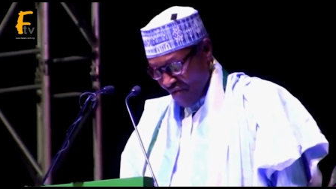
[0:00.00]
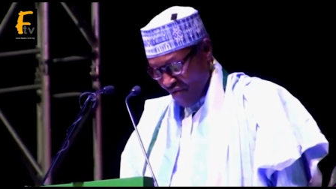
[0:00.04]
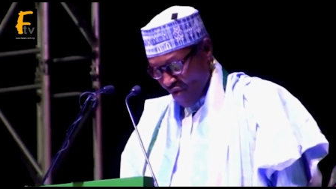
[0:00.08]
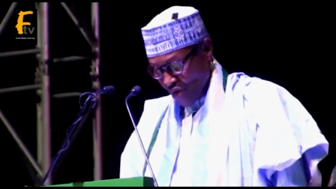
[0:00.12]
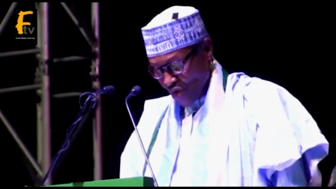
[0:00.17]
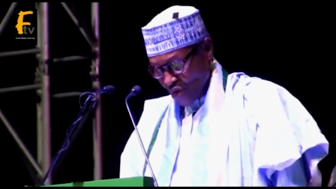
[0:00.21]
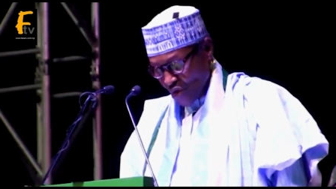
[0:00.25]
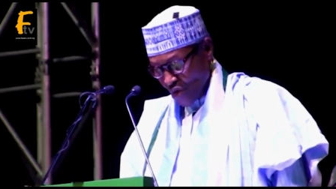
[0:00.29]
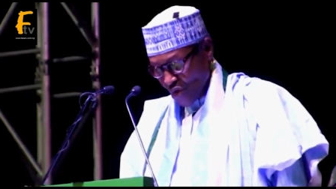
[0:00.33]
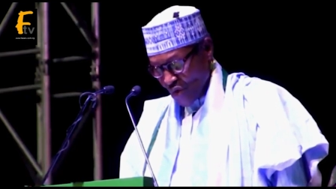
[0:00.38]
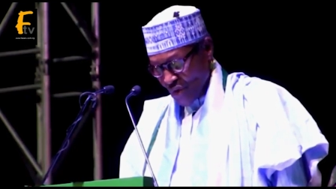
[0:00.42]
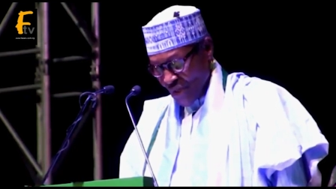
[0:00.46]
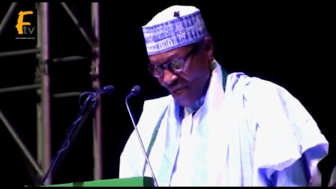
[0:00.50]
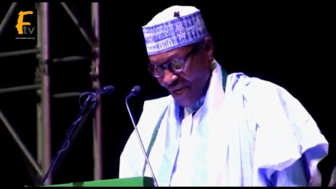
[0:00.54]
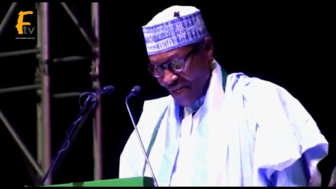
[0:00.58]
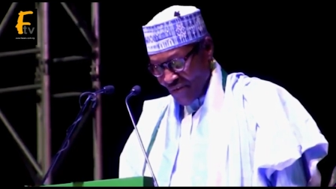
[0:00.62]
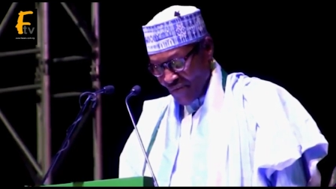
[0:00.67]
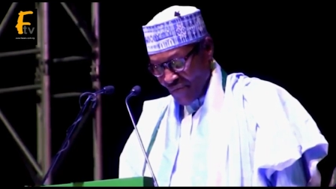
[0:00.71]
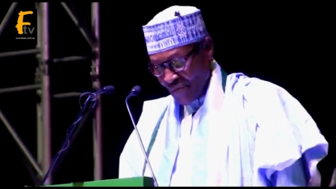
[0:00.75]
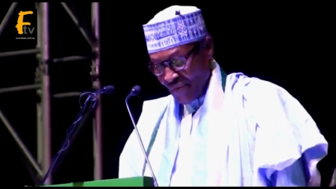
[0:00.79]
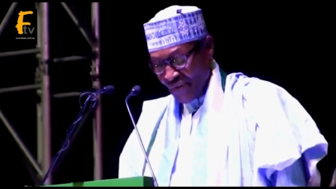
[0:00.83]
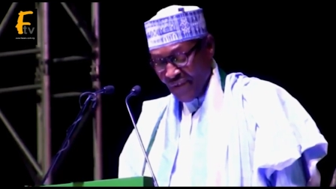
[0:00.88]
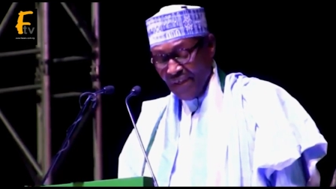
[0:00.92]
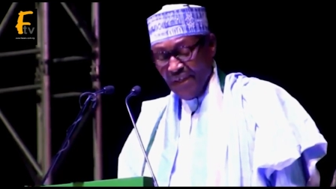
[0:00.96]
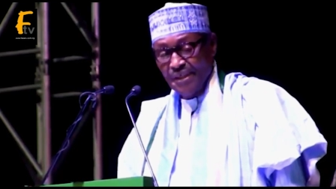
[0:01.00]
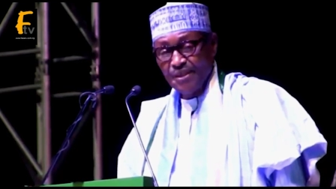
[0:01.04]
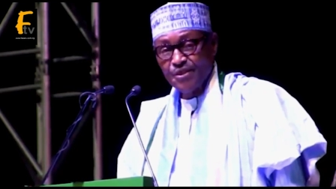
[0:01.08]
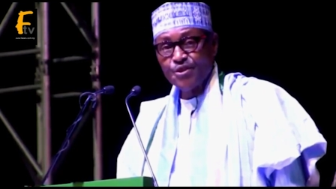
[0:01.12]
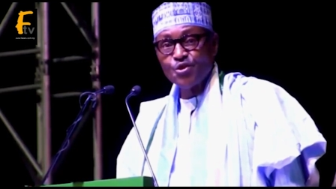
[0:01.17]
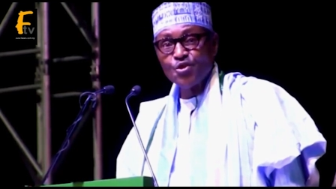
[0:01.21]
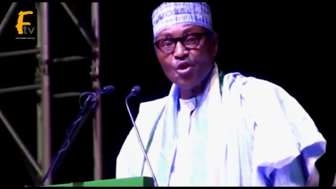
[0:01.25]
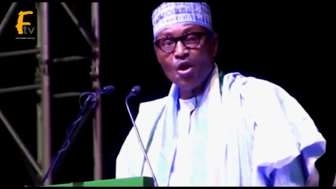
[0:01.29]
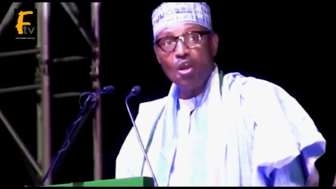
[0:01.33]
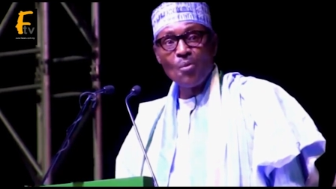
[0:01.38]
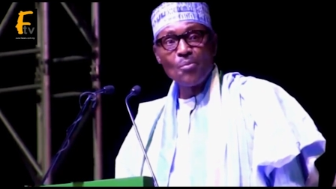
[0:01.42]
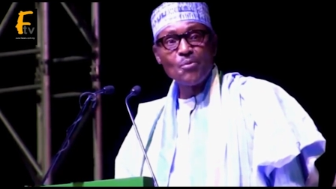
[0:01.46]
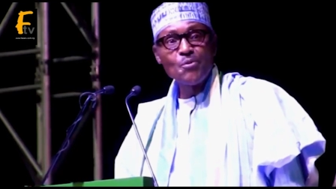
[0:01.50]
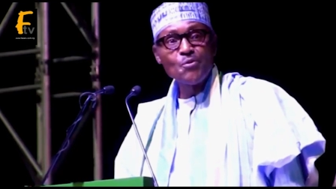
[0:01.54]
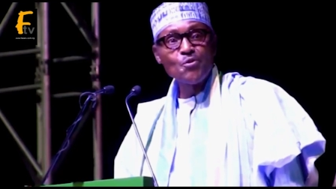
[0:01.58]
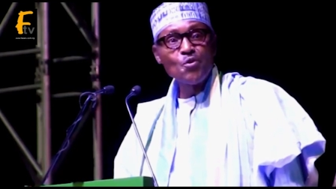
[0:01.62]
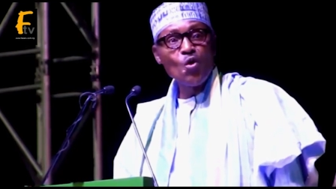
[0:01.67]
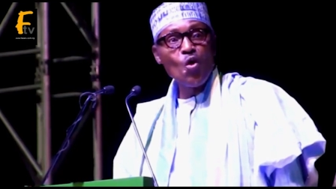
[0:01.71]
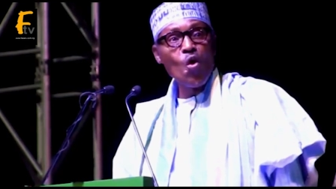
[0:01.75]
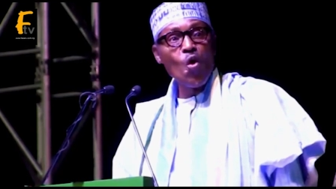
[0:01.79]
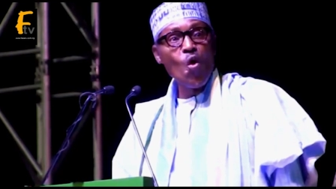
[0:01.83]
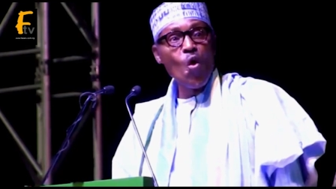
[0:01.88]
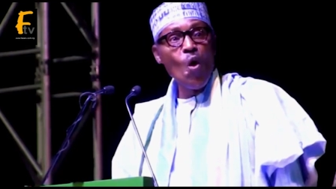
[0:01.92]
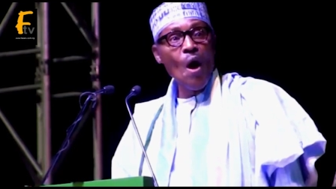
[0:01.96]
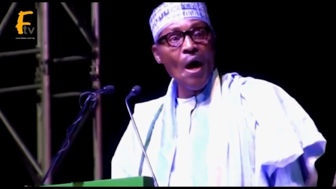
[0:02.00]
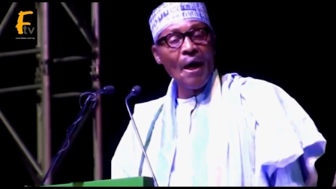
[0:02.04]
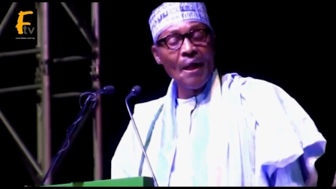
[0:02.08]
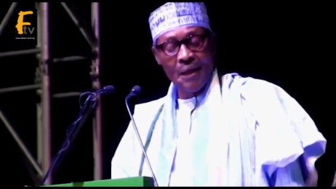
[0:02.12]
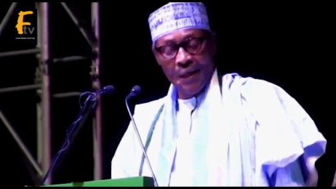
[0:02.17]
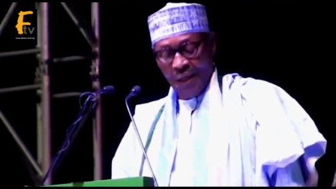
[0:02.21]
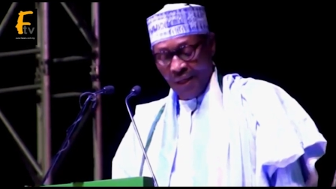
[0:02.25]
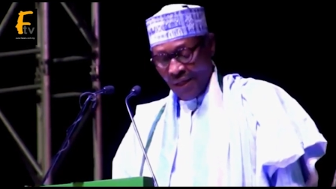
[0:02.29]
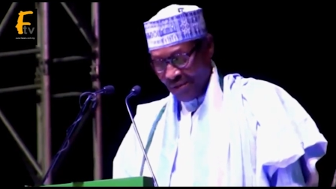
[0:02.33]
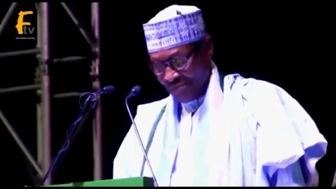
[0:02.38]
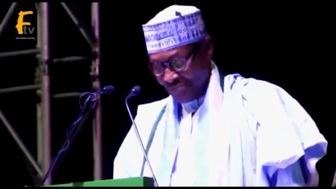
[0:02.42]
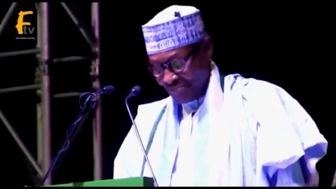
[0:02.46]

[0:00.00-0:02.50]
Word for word: for doing a difficult job so well.